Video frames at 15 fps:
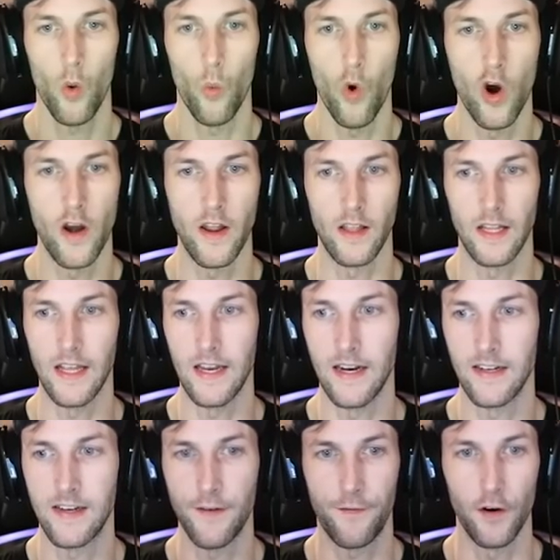one in
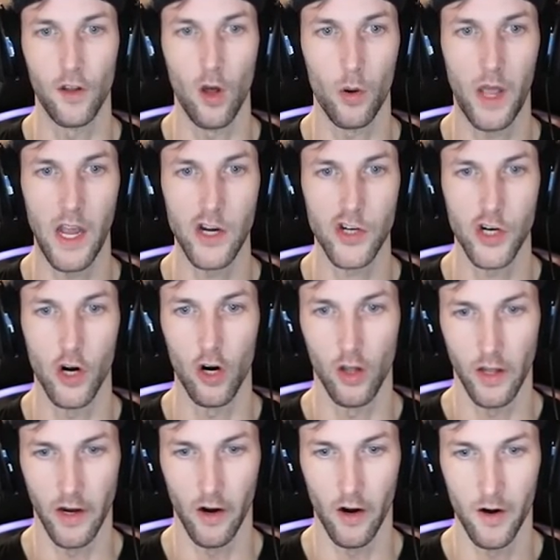a different location
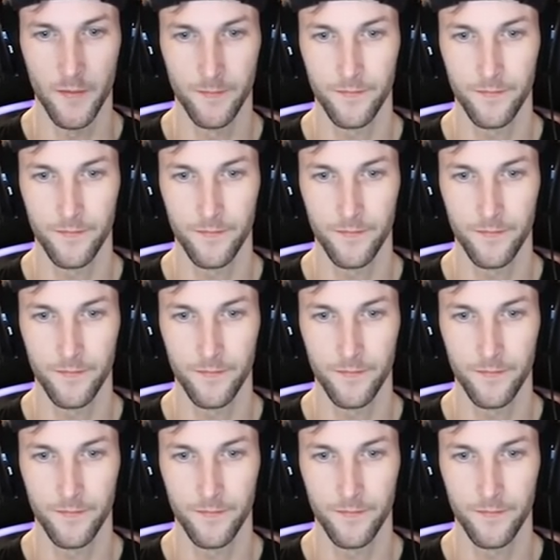earlier.